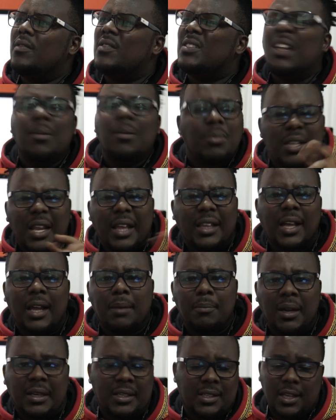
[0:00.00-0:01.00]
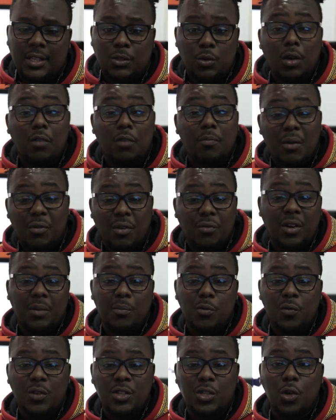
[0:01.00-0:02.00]
something like that. But it's one of my
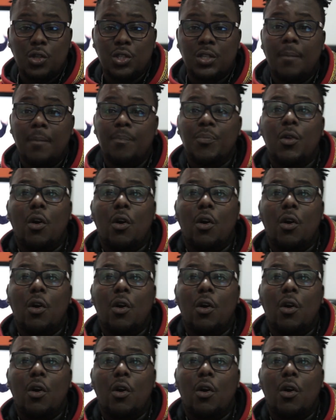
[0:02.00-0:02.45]
favorite movies because